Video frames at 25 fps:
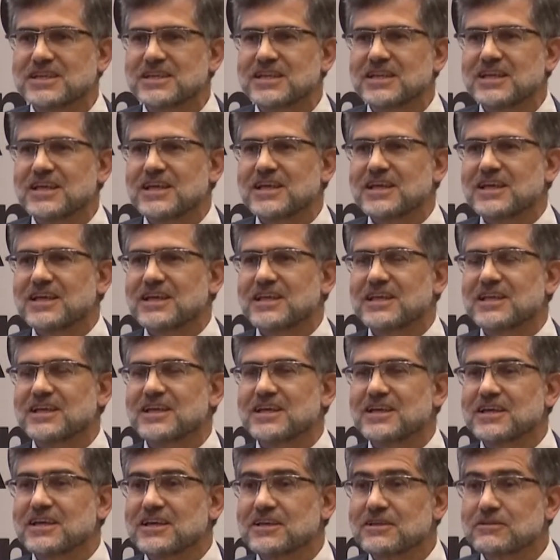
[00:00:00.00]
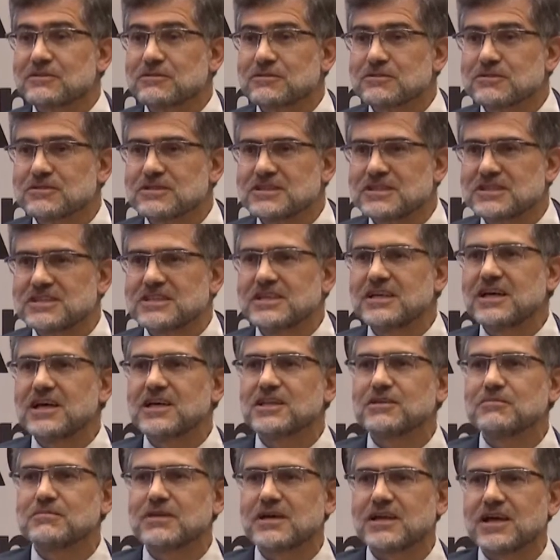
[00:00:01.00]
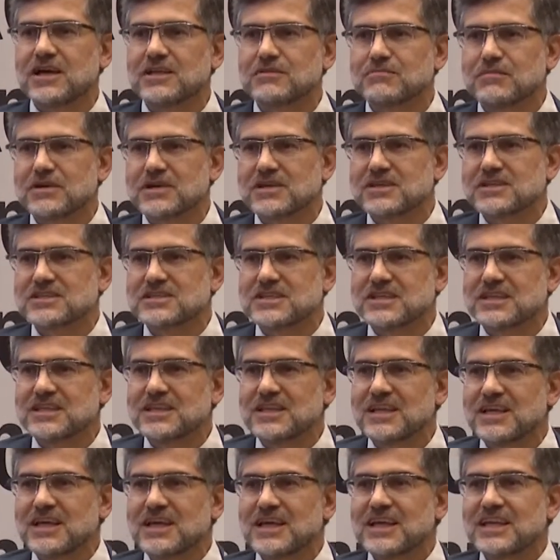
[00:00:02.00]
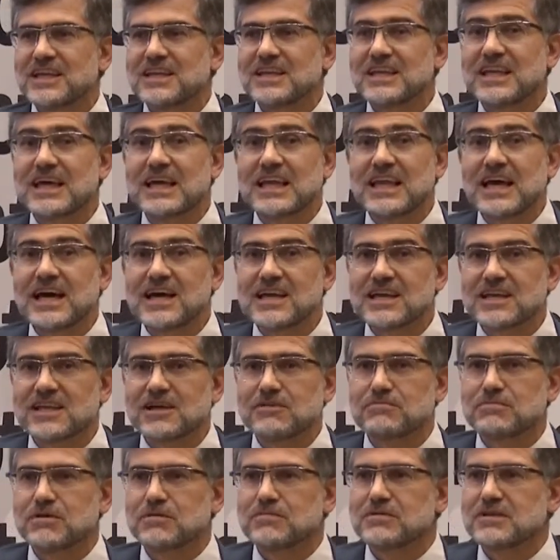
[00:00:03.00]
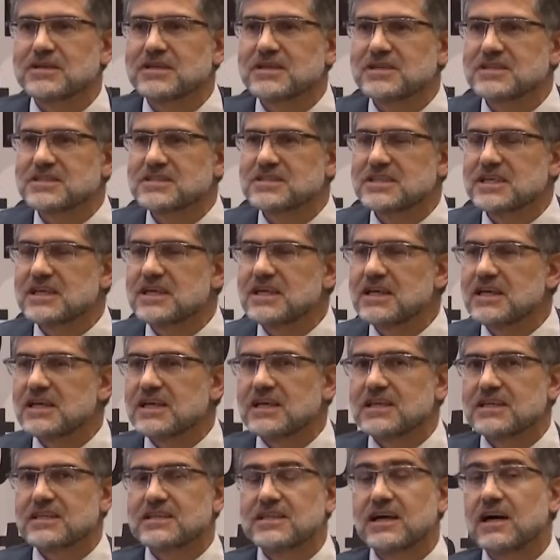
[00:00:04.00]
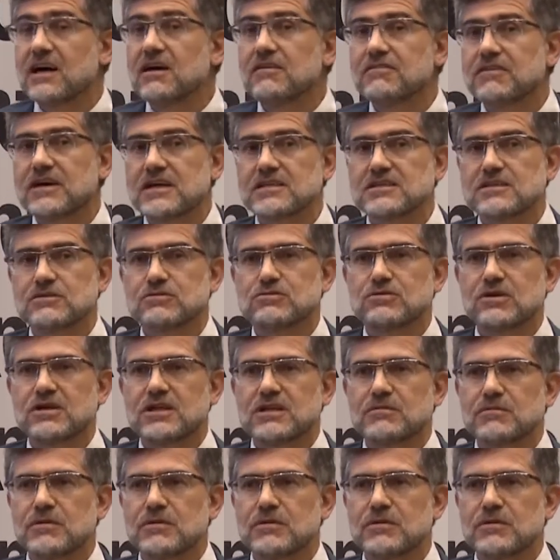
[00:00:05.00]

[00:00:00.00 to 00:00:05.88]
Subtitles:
I somehow feel exhausted, so in order to say new things or